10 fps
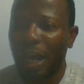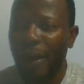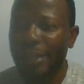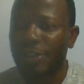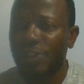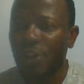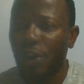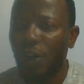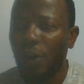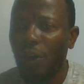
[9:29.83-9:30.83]
All right,
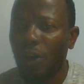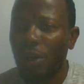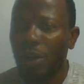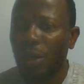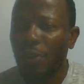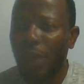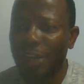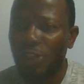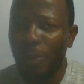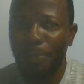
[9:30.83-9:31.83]
so there
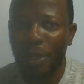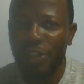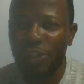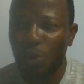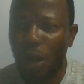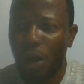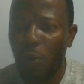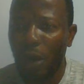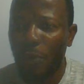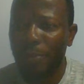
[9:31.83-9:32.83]
are some persons who
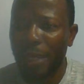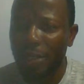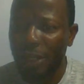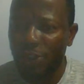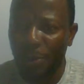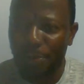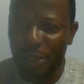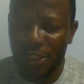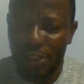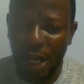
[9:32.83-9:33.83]
are with me and there are some
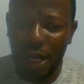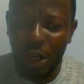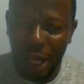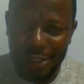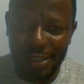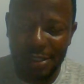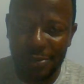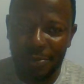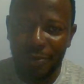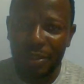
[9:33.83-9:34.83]
persons who are lost.